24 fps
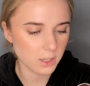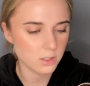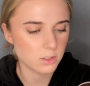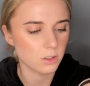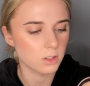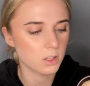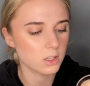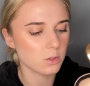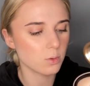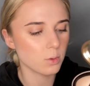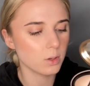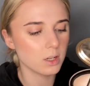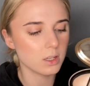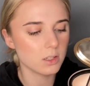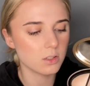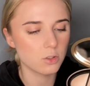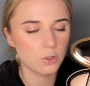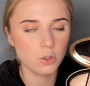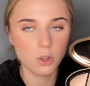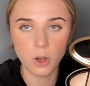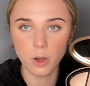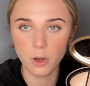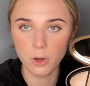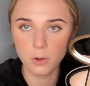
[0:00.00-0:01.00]
so this one is
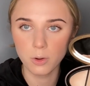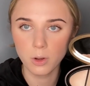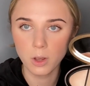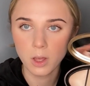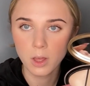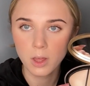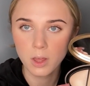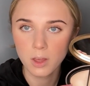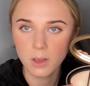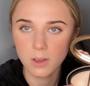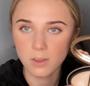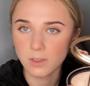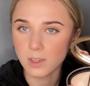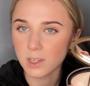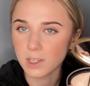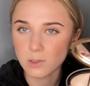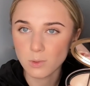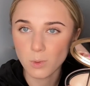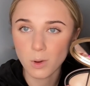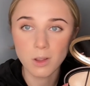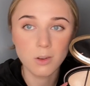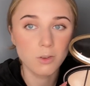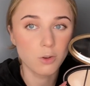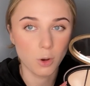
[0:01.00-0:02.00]
no, this
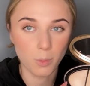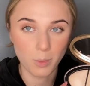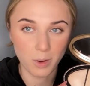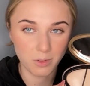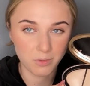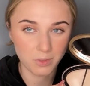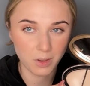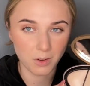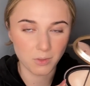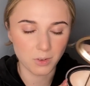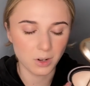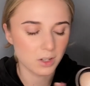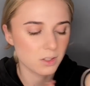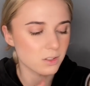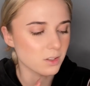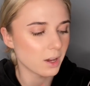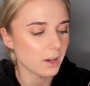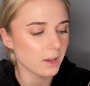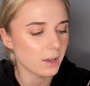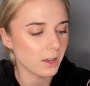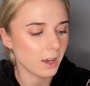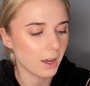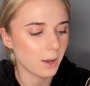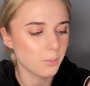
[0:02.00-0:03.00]
one, not my favorite. So
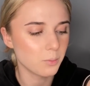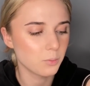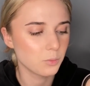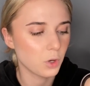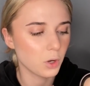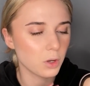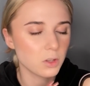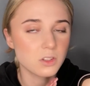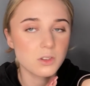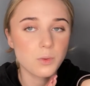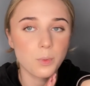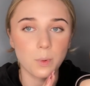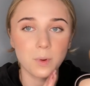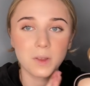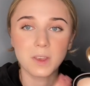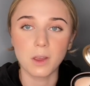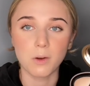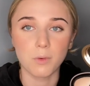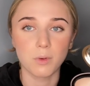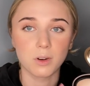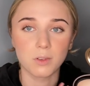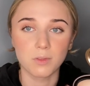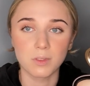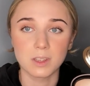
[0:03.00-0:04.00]
I, I'm going to probably
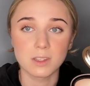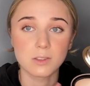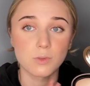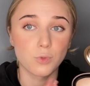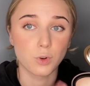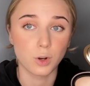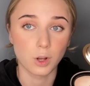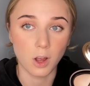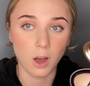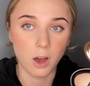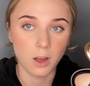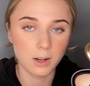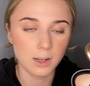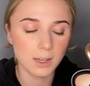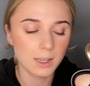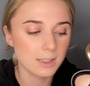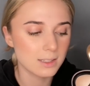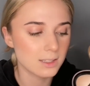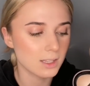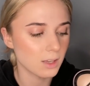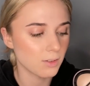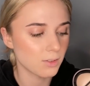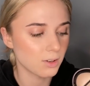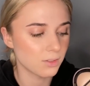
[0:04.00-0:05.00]
get rid of this
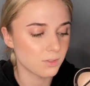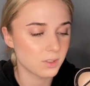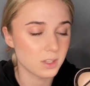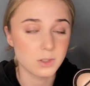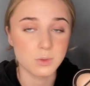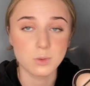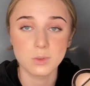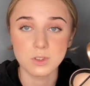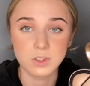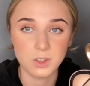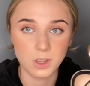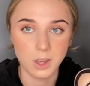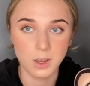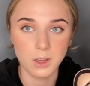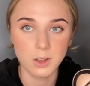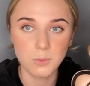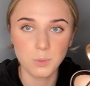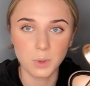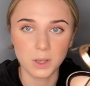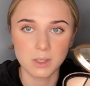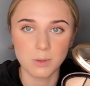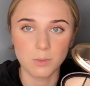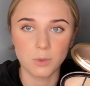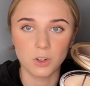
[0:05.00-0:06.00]
regardless, even if this one's good,
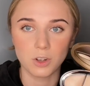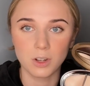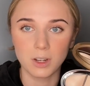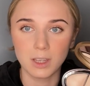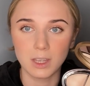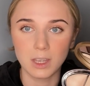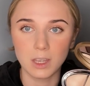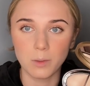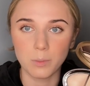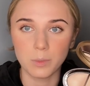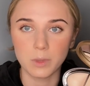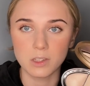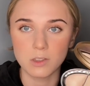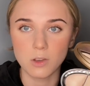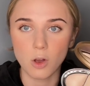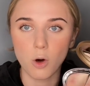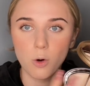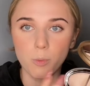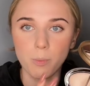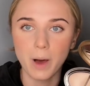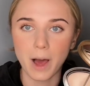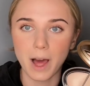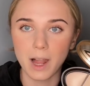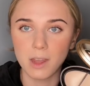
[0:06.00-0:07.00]
because I'm not going to keep this
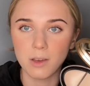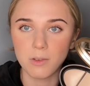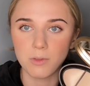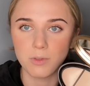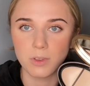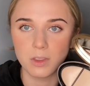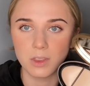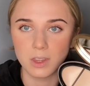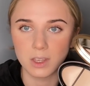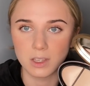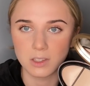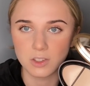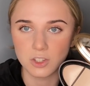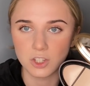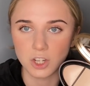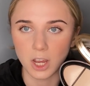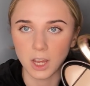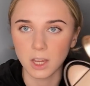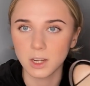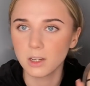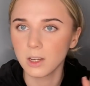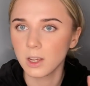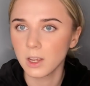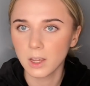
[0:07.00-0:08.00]
whole palette for this
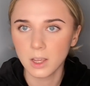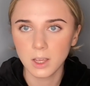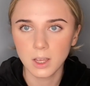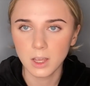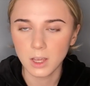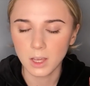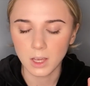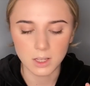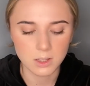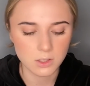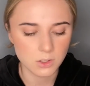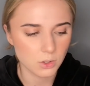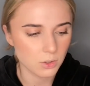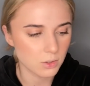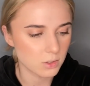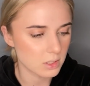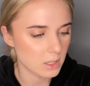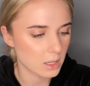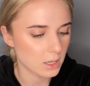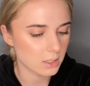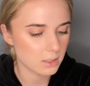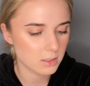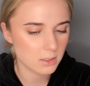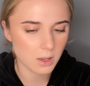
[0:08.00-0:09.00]
shade. It's
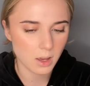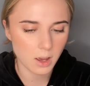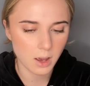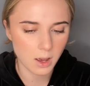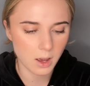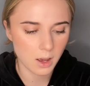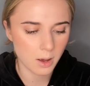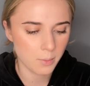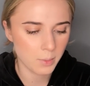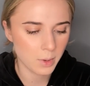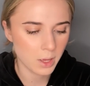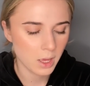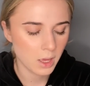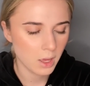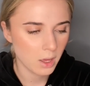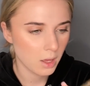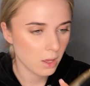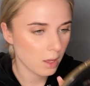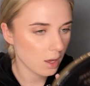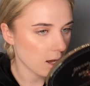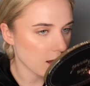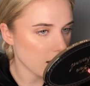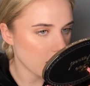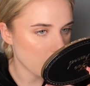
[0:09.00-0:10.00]
useless. Um,
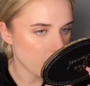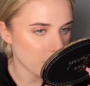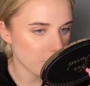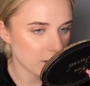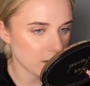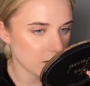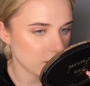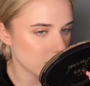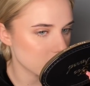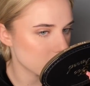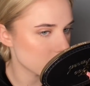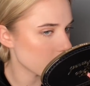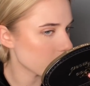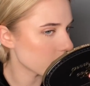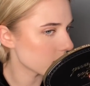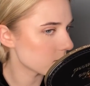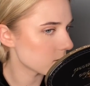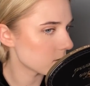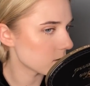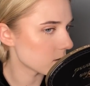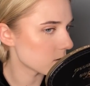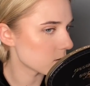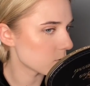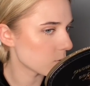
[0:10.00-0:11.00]
How am I going to
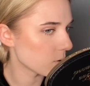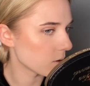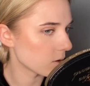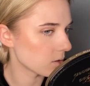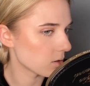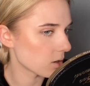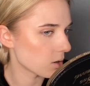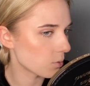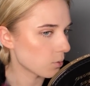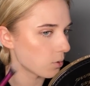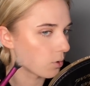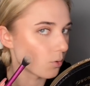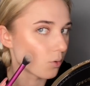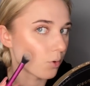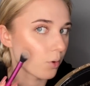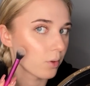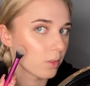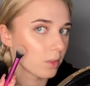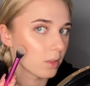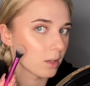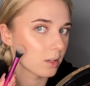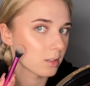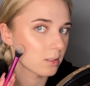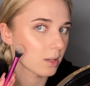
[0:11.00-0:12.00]
test this one? Because I don't want to
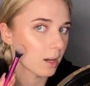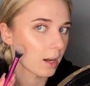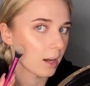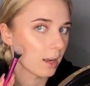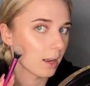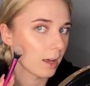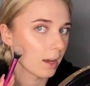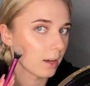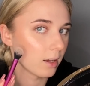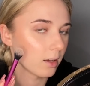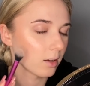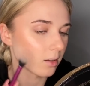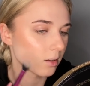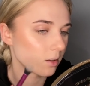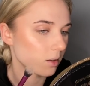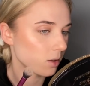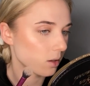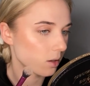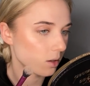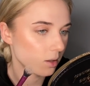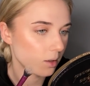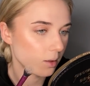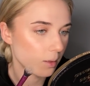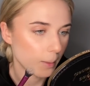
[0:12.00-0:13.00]
ruin this highlight.
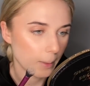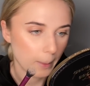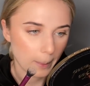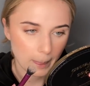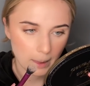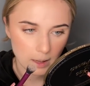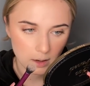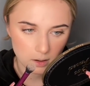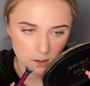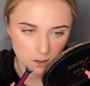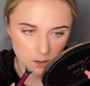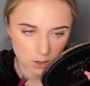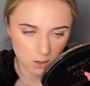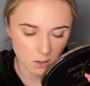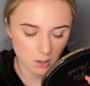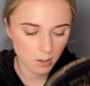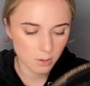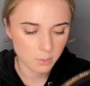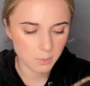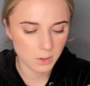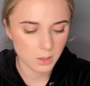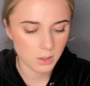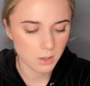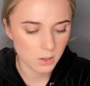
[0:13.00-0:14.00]

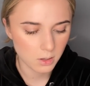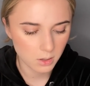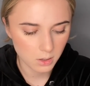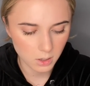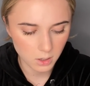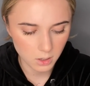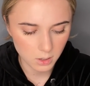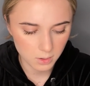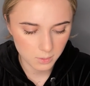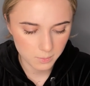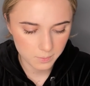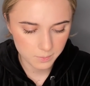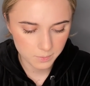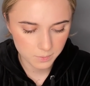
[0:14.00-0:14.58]
Um, okay.